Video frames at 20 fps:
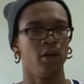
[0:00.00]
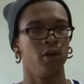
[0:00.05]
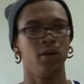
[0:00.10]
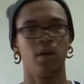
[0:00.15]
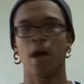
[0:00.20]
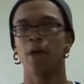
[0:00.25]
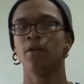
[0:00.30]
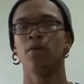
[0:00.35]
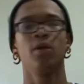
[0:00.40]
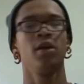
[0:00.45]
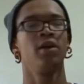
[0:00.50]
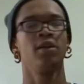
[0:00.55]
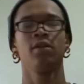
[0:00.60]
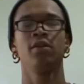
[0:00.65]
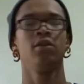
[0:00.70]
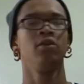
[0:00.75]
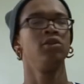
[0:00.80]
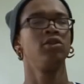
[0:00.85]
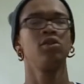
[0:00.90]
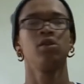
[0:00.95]

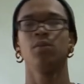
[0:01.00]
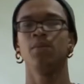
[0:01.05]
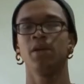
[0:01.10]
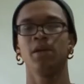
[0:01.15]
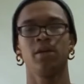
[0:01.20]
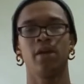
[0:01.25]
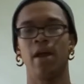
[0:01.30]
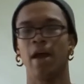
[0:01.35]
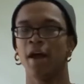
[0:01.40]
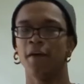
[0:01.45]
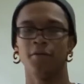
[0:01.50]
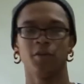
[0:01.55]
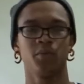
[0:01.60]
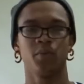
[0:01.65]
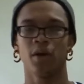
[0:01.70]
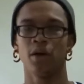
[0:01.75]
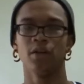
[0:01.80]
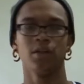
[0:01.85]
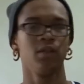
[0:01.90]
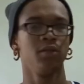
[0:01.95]
You're just gonna be the
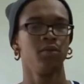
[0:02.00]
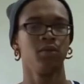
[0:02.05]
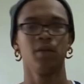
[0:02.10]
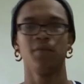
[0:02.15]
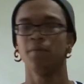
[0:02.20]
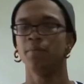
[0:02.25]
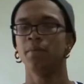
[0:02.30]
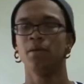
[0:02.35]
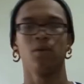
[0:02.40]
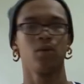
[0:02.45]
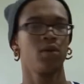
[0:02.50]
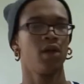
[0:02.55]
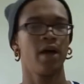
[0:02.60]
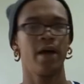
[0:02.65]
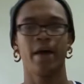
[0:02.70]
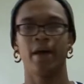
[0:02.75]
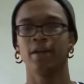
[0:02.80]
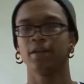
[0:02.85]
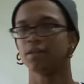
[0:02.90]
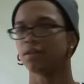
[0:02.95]
average person living middle
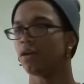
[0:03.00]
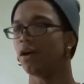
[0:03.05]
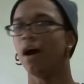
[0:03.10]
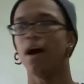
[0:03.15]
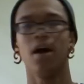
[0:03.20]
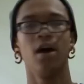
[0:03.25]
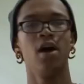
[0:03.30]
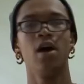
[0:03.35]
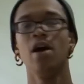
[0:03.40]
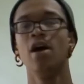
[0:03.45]
class or